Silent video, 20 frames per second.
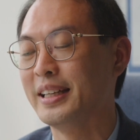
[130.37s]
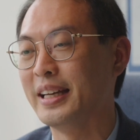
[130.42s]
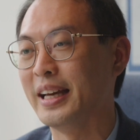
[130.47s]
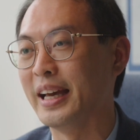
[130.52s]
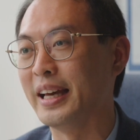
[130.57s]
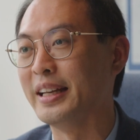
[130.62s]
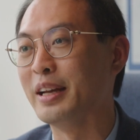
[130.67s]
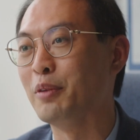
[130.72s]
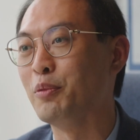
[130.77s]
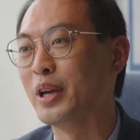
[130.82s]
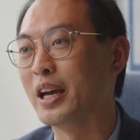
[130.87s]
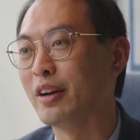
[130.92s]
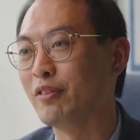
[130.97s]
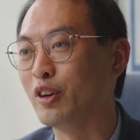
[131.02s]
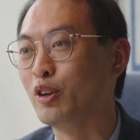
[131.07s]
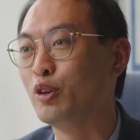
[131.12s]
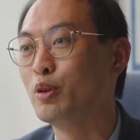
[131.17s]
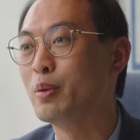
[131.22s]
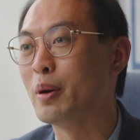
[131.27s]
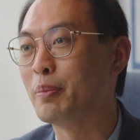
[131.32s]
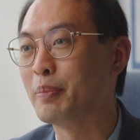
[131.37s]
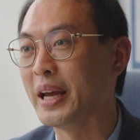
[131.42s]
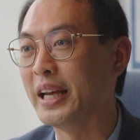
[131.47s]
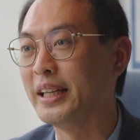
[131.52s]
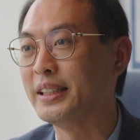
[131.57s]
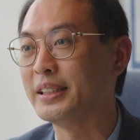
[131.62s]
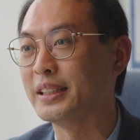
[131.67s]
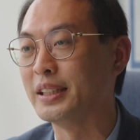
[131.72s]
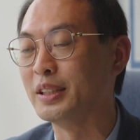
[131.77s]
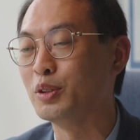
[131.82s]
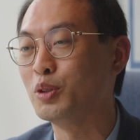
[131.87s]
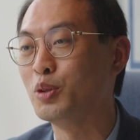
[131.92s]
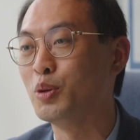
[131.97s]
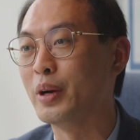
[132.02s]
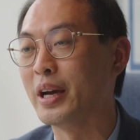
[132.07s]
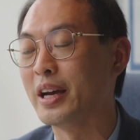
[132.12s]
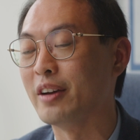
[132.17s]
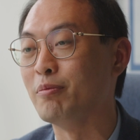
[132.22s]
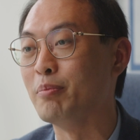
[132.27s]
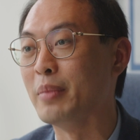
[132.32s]
And then we have a group of patients who
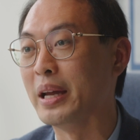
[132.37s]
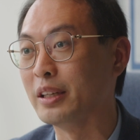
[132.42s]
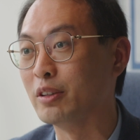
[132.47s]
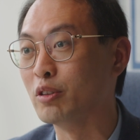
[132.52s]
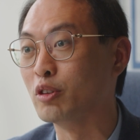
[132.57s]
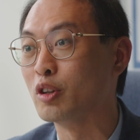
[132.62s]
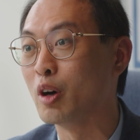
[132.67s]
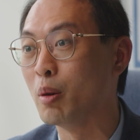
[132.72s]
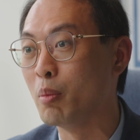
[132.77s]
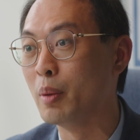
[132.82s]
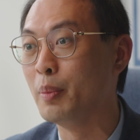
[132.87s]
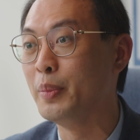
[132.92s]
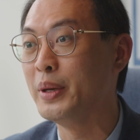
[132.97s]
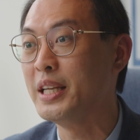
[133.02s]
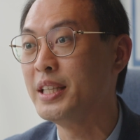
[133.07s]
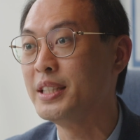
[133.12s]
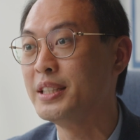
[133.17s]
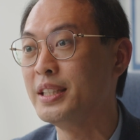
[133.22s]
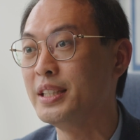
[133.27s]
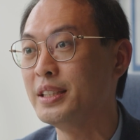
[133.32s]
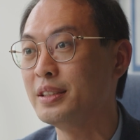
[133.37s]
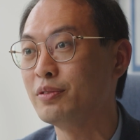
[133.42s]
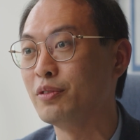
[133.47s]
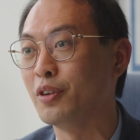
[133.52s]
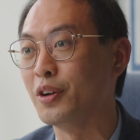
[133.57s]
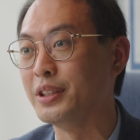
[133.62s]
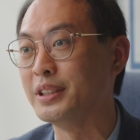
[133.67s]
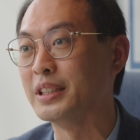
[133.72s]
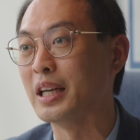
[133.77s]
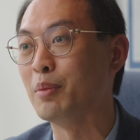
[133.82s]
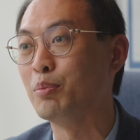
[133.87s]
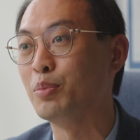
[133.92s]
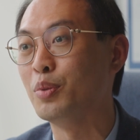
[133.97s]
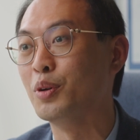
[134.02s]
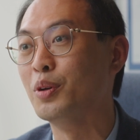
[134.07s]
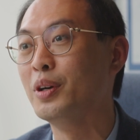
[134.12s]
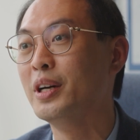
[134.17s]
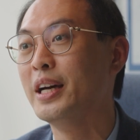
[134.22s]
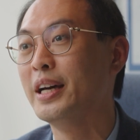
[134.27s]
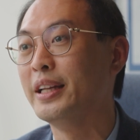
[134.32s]
have medical comorbidities. For
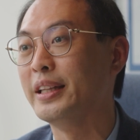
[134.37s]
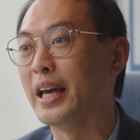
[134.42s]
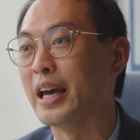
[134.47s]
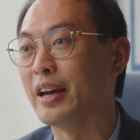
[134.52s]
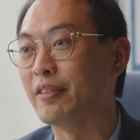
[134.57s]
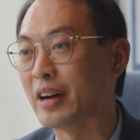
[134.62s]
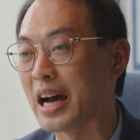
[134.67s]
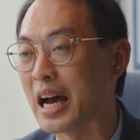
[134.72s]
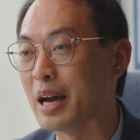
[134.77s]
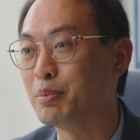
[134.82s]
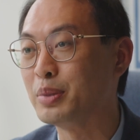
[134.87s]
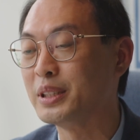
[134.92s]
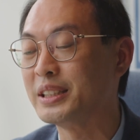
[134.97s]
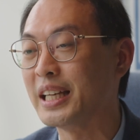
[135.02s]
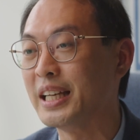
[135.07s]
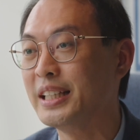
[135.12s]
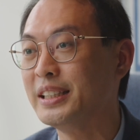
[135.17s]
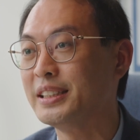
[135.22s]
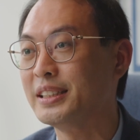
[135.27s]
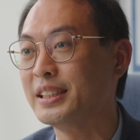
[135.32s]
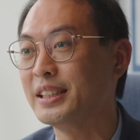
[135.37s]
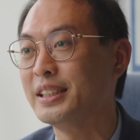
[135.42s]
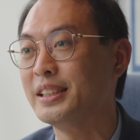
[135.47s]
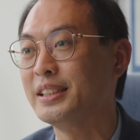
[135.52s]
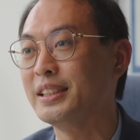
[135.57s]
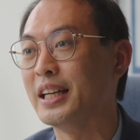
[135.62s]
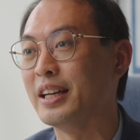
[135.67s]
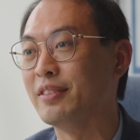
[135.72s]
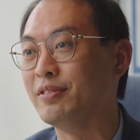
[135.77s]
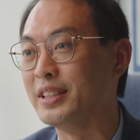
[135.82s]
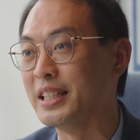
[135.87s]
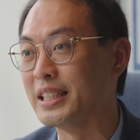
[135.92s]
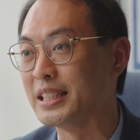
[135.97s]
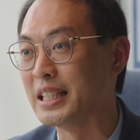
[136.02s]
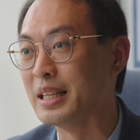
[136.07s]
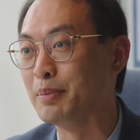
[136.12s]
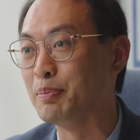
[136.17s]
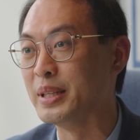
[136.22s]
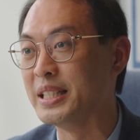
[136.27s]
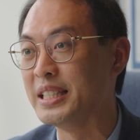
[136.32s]
example, they have hypertension, they have
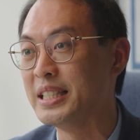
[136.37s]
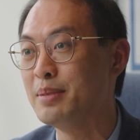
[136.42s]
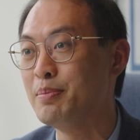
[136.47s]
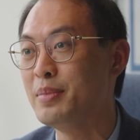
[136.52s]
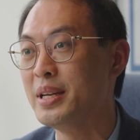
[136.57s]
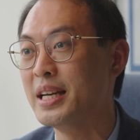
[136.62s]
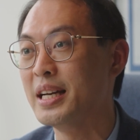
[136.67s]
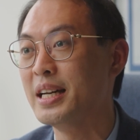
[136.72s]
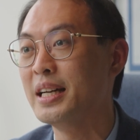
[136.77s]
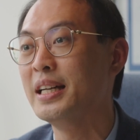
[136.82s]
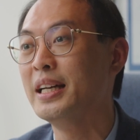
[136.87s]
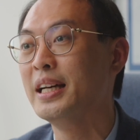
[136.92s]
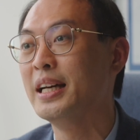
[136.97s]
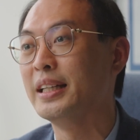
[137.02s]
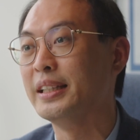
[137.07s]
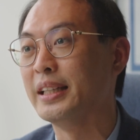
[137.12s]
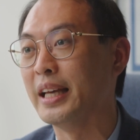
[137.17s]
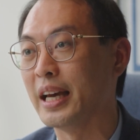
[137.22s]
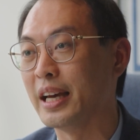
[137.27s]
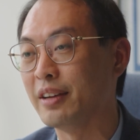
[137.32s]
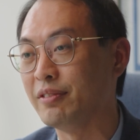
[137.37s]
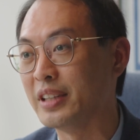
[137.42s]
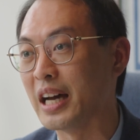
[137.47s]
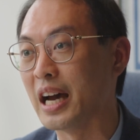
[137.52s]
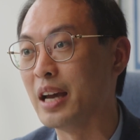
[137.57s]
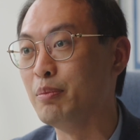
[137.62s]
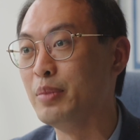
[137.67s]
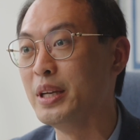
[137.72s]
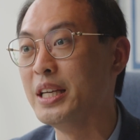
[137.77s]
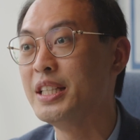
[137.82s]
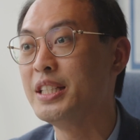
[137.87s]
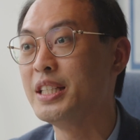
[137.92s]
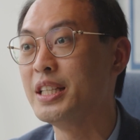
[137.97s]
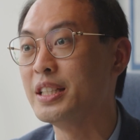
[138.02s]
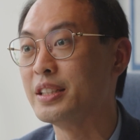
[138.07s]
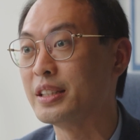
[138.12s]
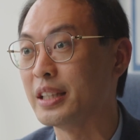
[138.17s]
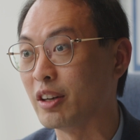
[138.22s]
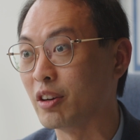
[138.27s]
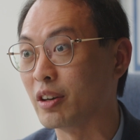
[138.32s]
dyslipidemia, they have
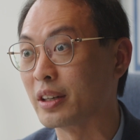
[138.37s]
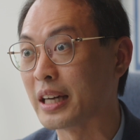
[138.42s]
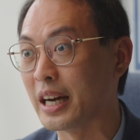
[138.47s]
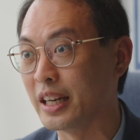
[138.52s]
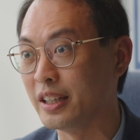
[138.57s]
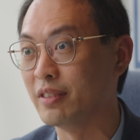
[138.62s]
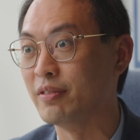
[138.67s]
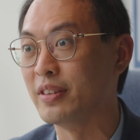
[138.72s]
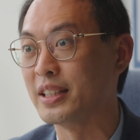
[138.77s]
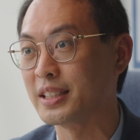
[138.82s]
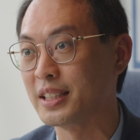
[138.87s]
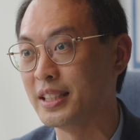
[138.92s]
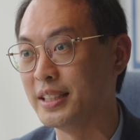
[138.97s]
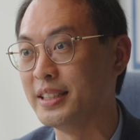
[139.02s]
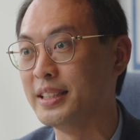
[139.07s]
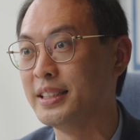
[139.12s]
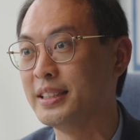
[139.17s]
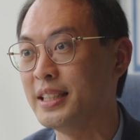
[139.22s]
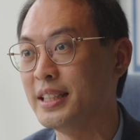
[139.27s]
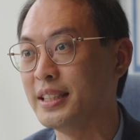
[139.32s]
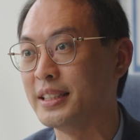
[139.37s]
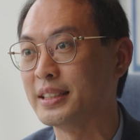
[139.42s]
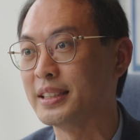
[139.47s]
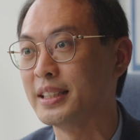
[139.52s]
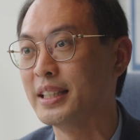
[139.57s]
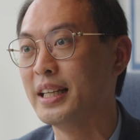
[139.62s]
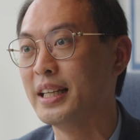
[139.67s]
diabetes, they got cardiovascular disease.